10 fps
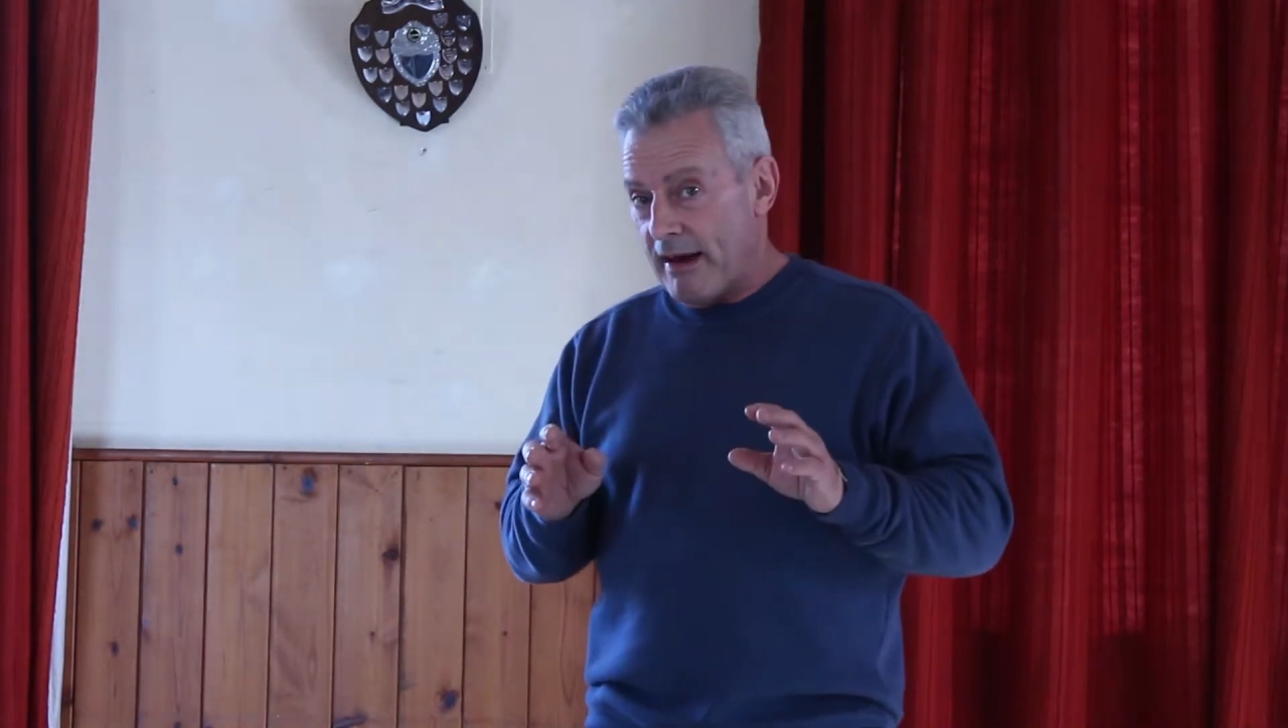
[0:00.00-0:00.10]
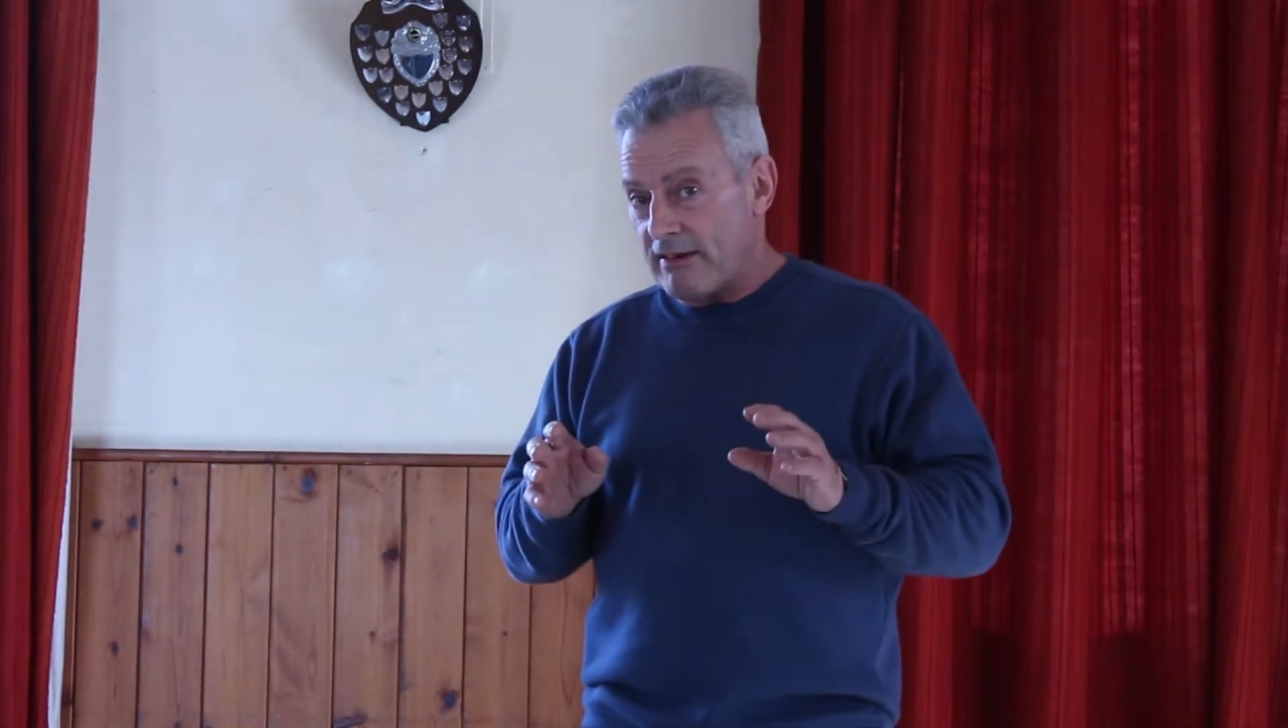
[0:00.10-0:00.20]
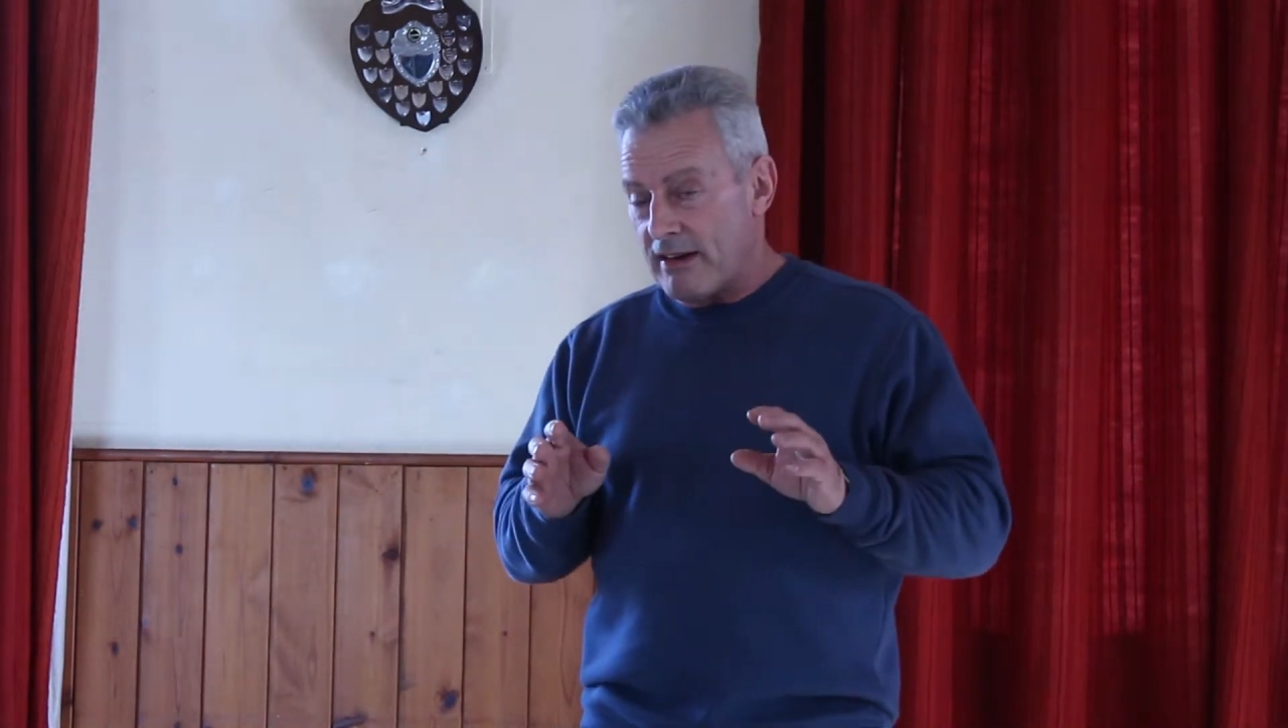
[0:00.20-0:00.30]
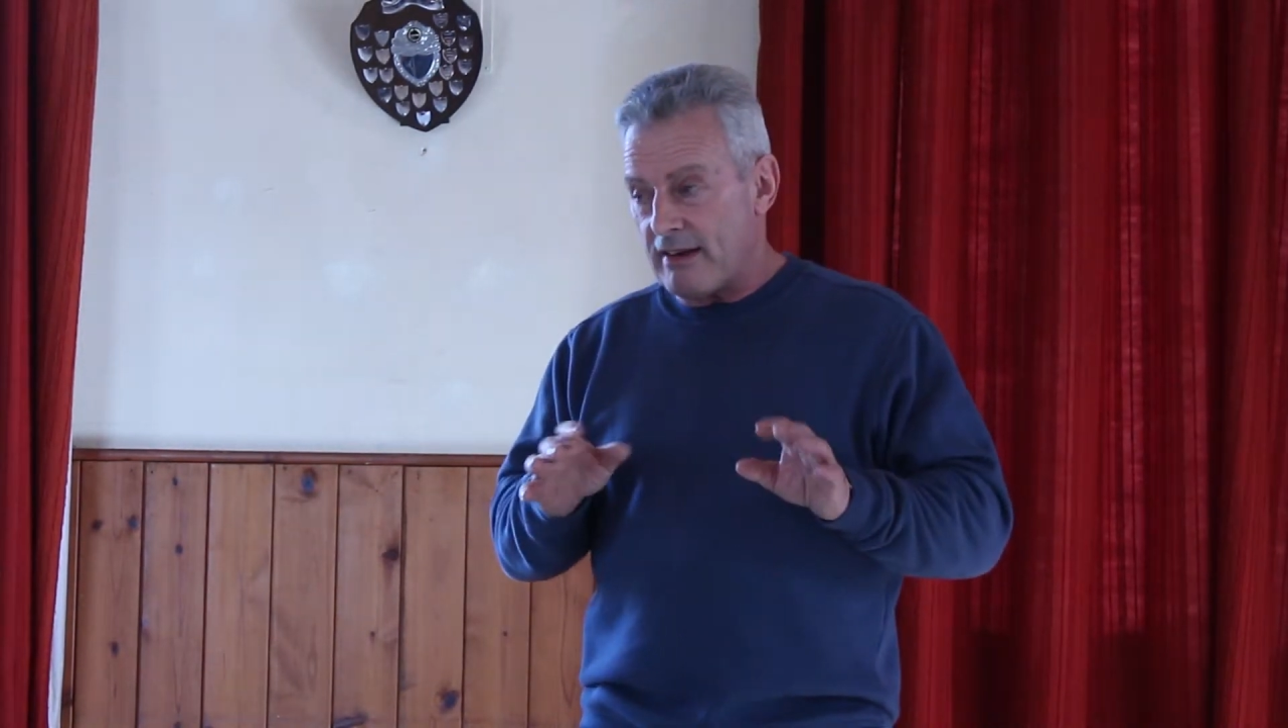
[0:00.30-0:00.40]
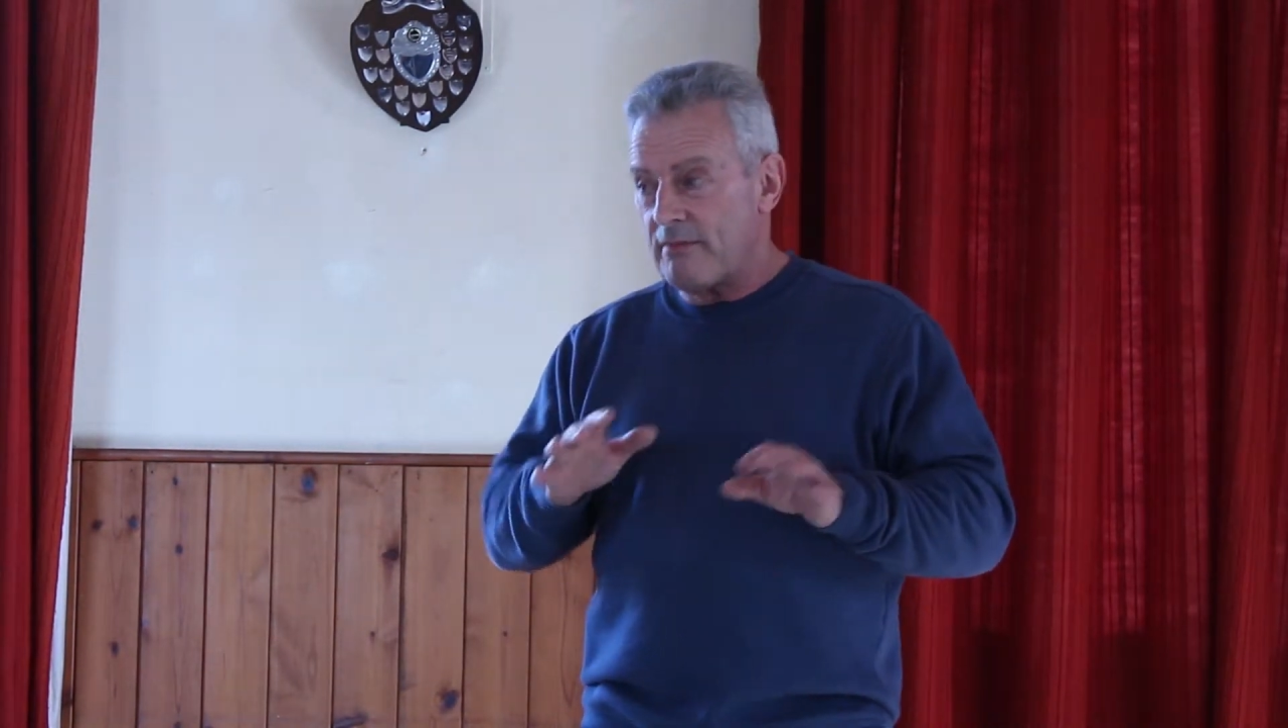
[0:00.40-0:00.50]

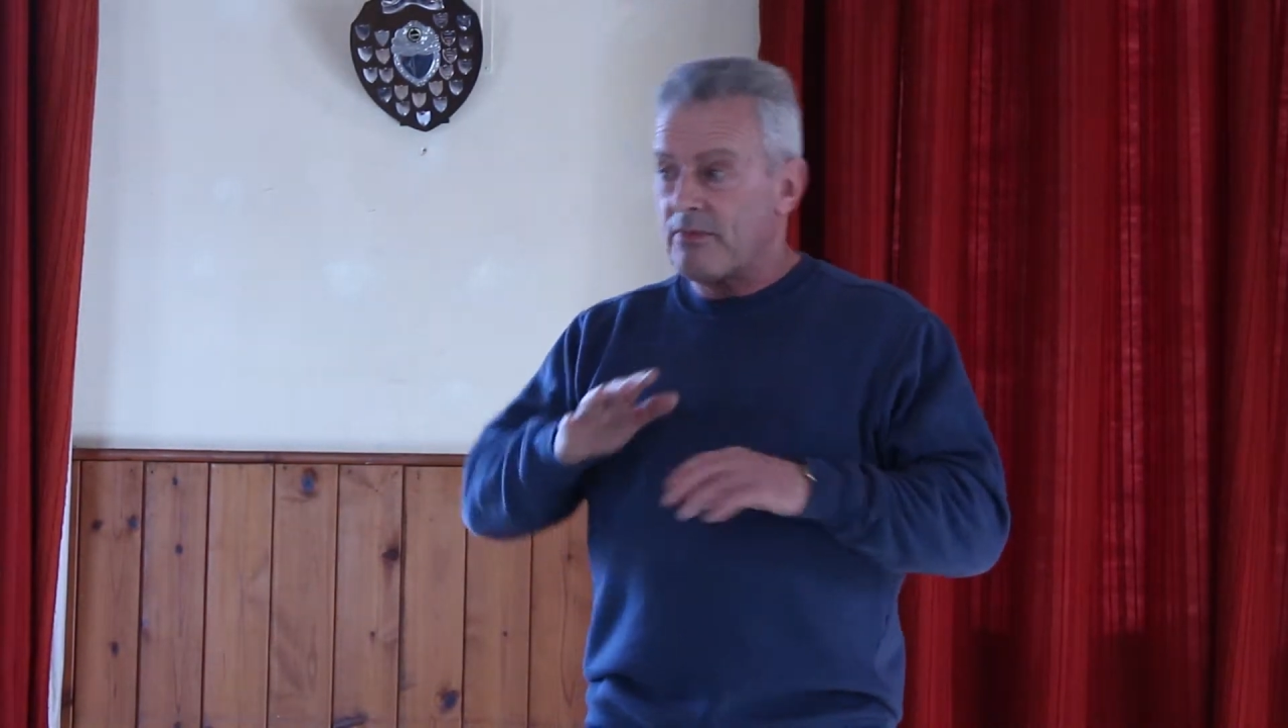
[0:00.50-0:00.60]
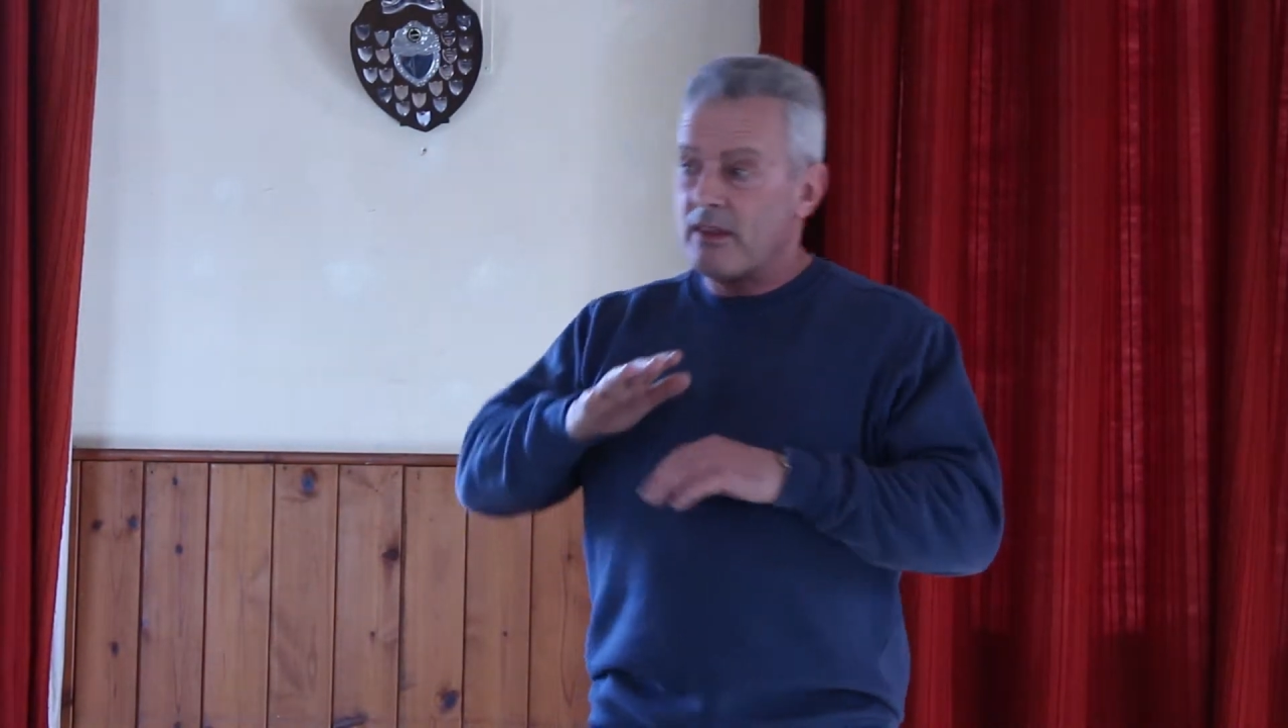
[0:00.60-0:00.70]
about it.